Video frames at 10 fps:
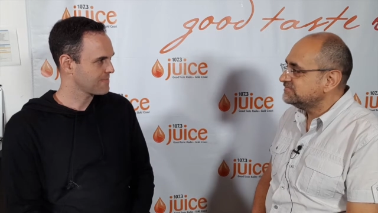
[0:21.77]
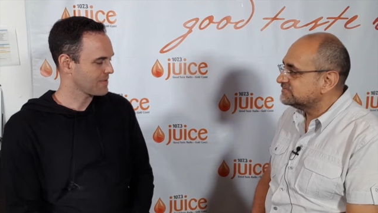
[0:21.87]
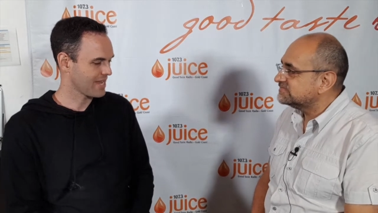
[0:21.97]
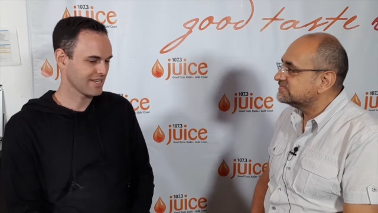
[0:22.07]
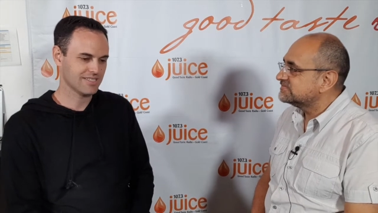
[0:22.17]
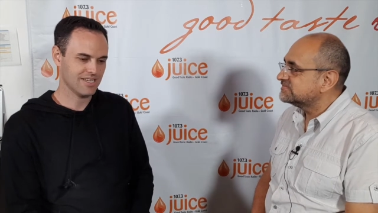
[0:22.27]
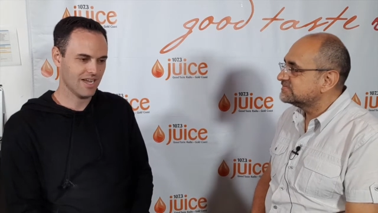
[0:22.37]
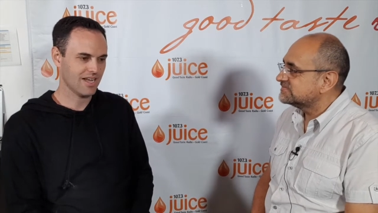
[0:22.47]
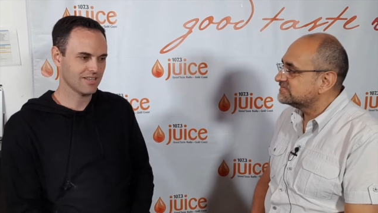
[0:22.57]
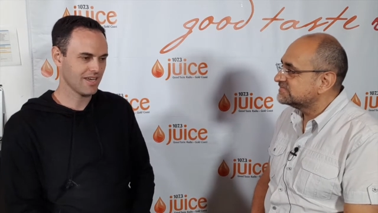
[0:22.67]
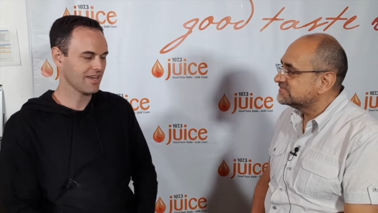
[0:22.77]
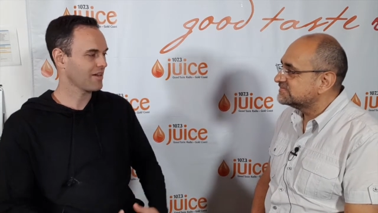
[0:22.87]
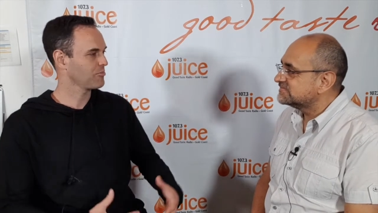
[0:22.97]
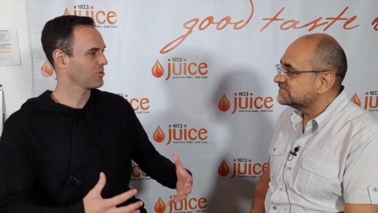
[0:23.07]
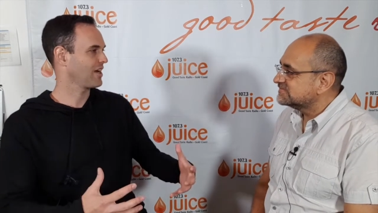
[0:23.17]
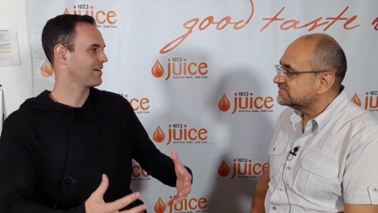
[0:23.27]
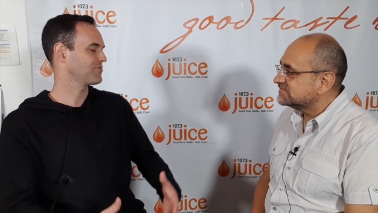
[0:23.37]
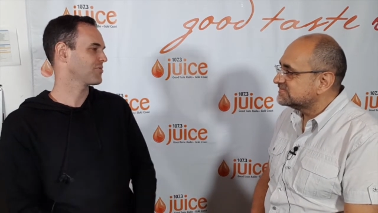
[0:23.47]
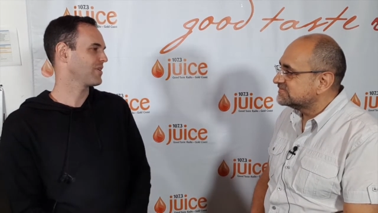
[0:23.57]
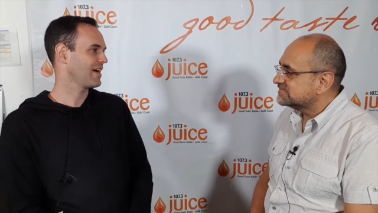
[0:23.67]
Speaker 1: And uh, yeah, help look
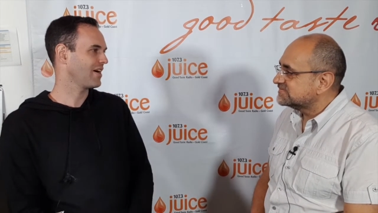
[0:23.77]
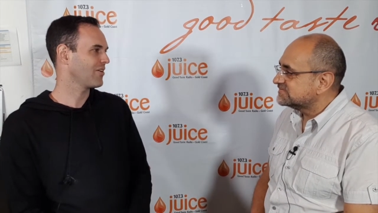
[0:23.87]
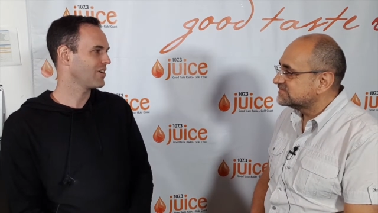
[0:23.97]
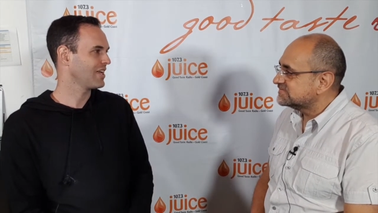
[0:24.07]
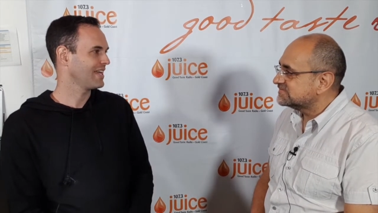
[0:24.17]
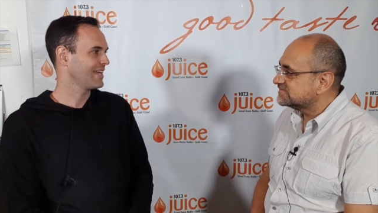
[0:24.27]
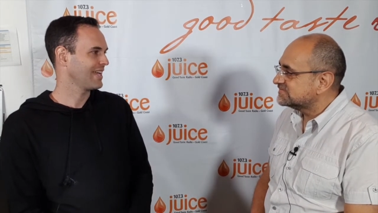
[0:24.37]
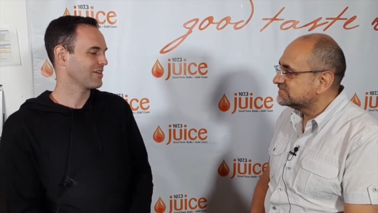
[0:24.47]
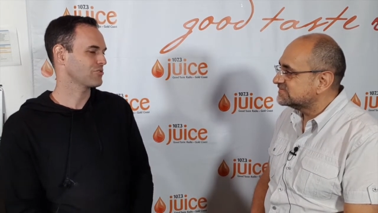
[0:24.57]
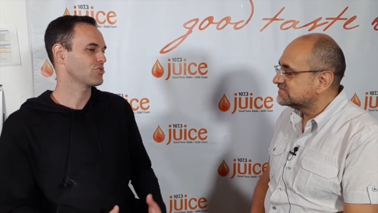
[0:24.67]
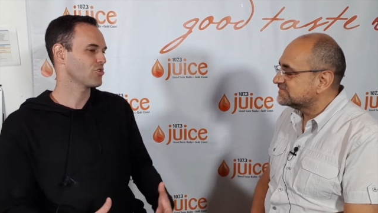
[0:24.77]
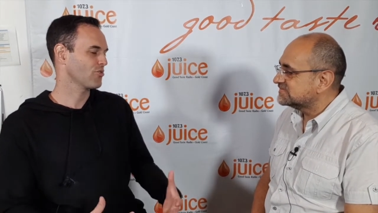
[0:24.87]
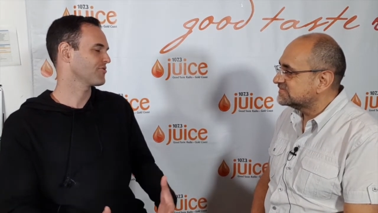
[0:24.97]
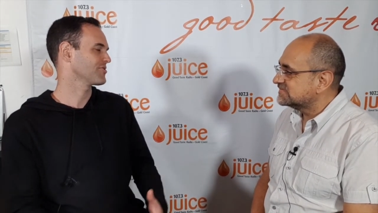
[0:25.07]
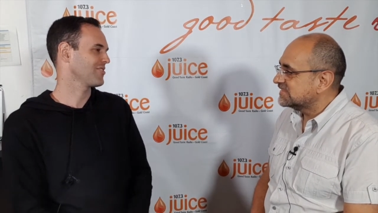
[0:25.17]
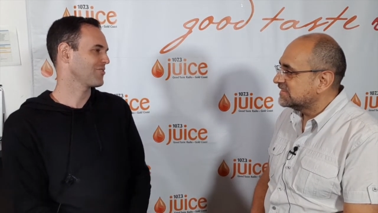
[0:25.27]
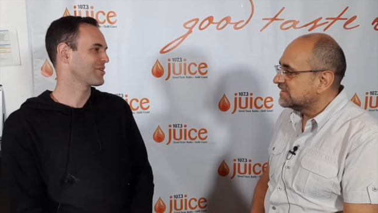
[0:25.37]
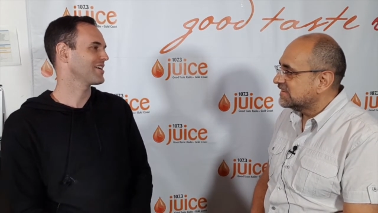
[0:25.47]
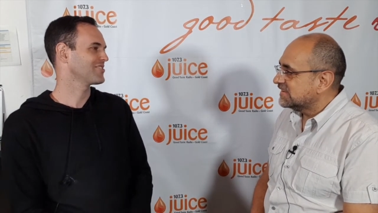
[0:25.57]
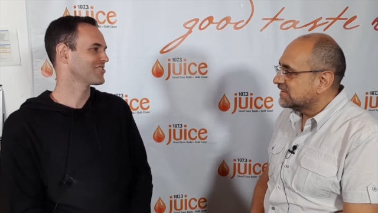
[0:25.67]
after our, our surface
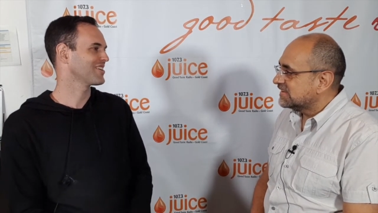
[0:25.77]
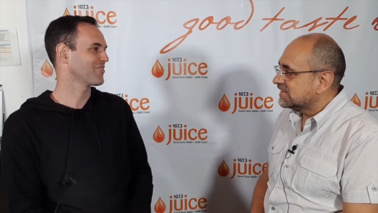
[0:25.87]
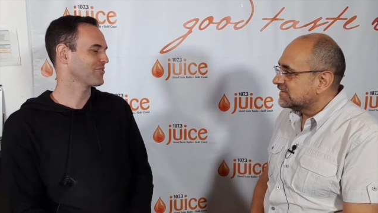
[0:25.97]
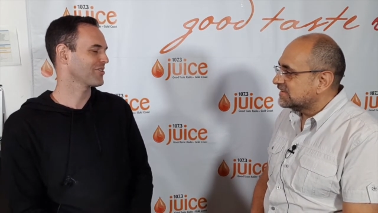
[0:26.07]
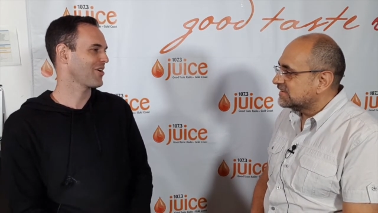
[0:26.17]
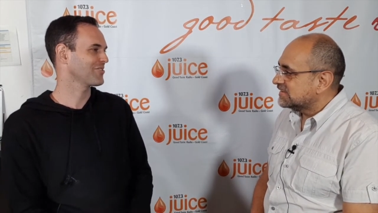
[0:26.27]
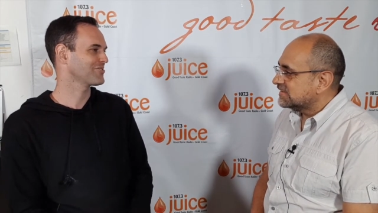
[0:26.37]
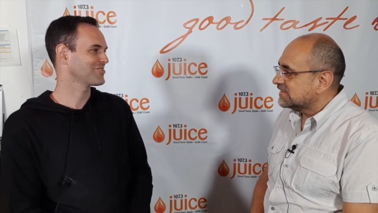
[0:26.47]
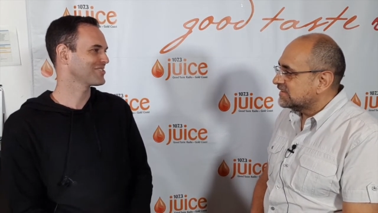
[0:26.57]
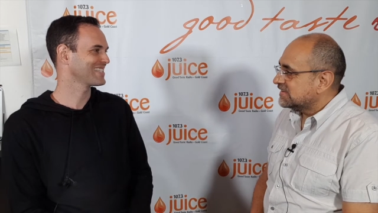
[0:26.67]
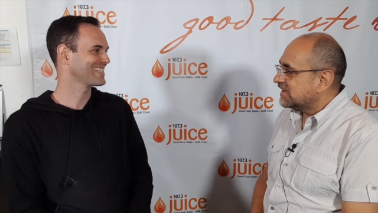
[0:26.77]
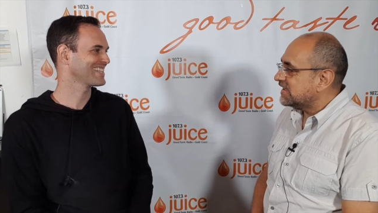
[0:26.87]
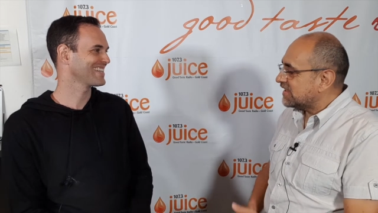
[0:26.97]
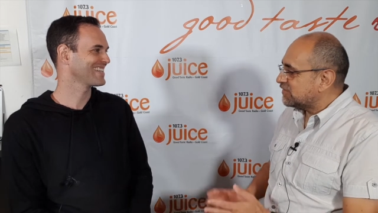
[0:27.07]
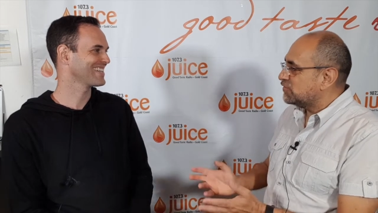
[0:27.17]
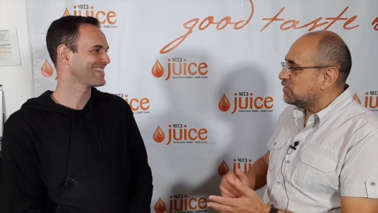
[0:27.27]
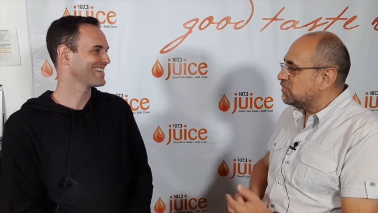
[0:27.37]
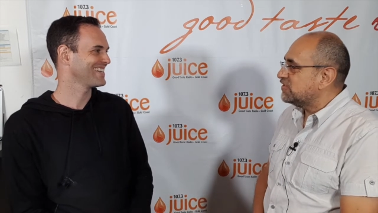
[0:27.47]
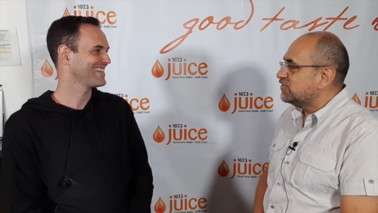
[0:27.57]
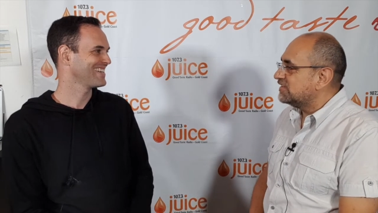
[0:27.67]
location here on the coast.
Speaker 2: Yeah, that's where I
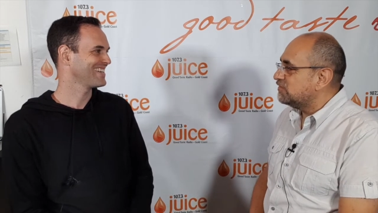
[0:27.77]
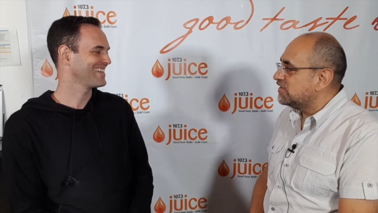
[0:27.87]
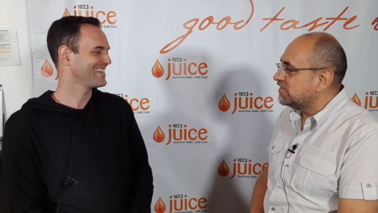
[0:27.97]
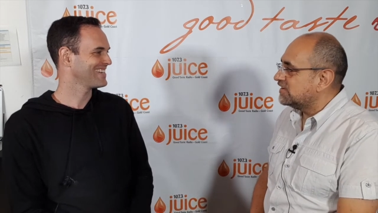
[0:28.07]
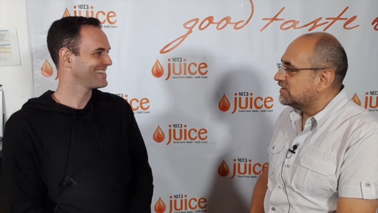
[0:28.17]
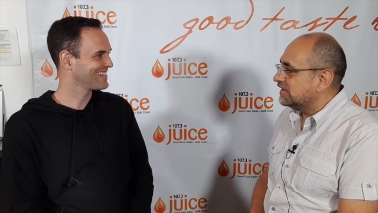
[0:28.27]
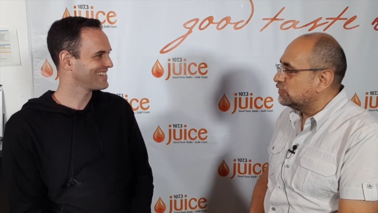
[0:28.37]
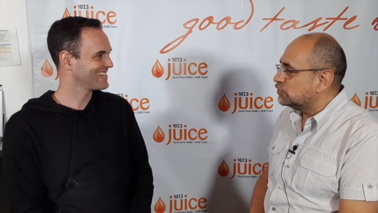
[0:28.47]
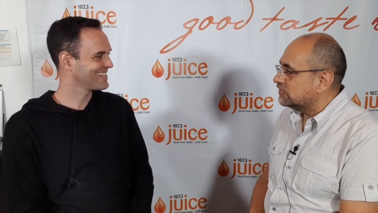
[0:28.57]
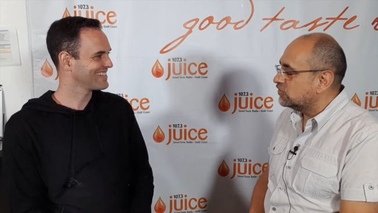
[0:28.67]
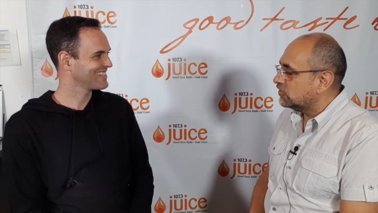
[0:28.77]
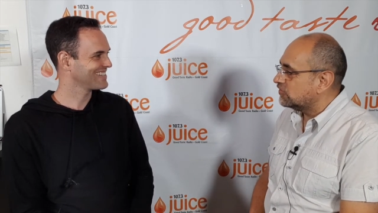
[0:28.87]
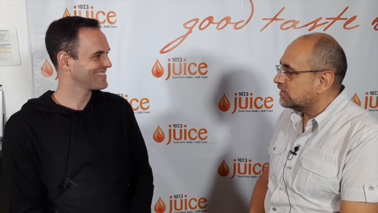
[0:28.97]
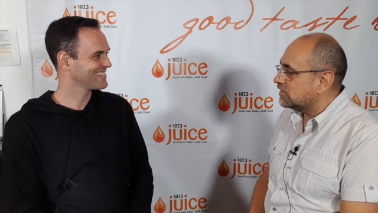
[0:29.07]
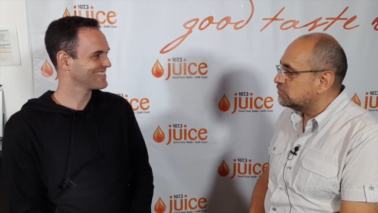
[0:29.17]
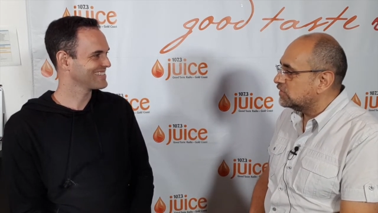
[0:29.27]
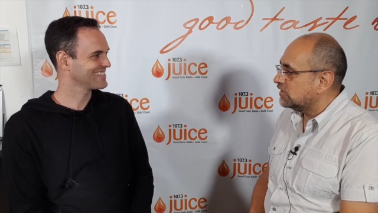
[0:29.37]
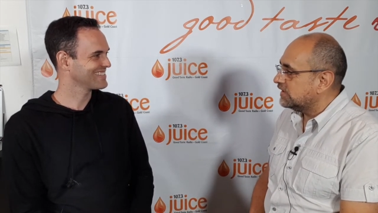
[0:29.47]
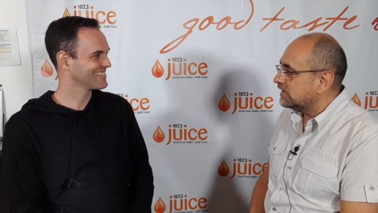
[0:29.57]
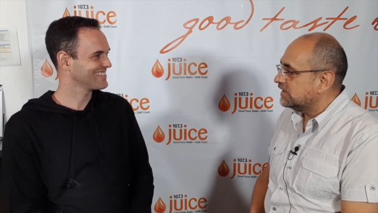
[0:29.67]
met you. I visited your church there at
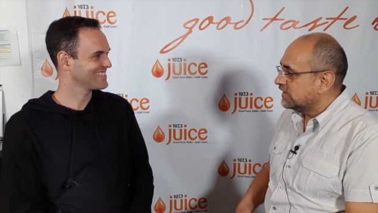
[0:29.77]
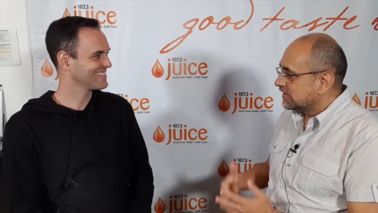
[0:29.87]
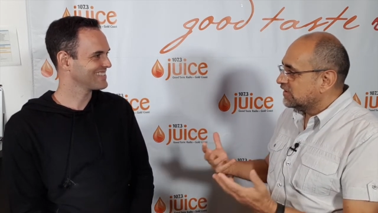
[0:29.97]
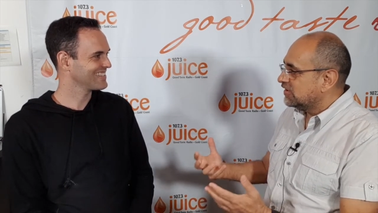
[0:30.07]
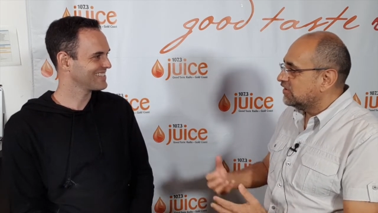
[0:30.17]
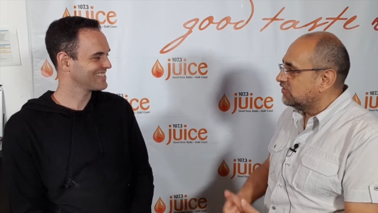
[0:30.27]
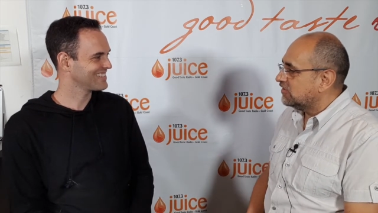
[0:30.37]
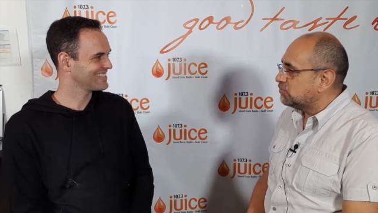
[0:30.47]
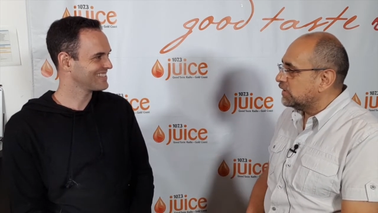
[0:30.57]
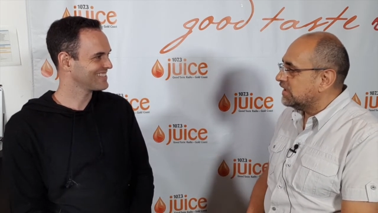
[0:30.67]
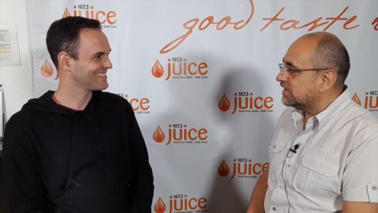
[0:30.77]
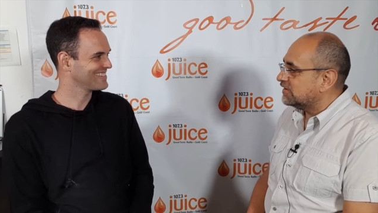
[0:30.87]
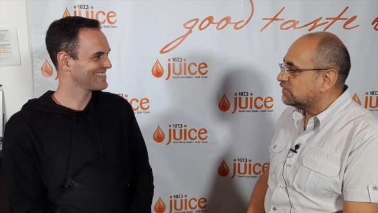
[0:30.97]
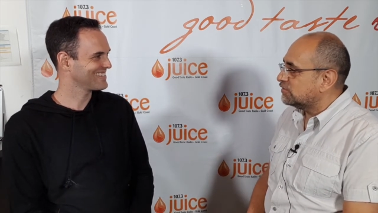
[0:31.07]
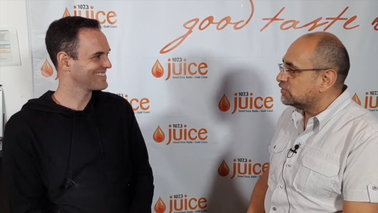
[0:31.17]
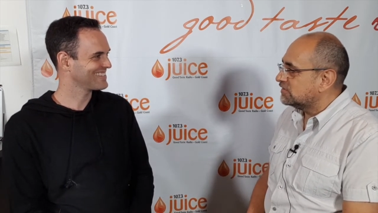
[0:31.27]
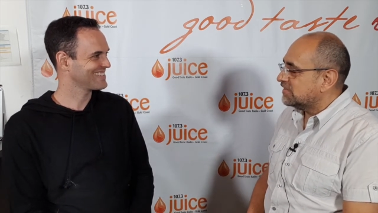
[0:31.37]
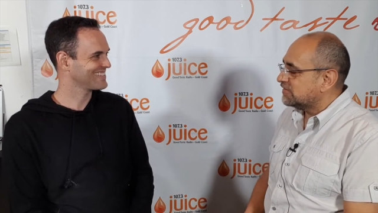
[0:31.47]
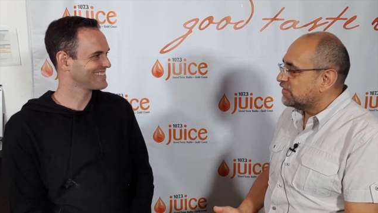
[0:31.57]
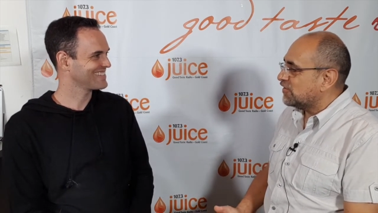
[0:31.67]
Burleigh and heard you speak, and I thought,
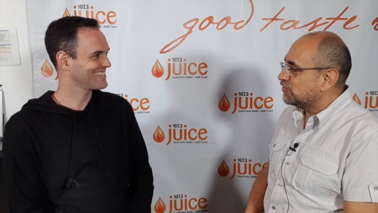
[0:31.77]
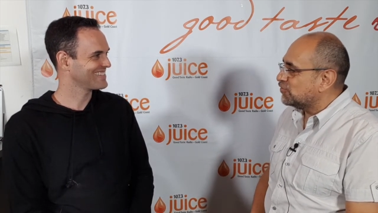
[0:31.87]
this guy's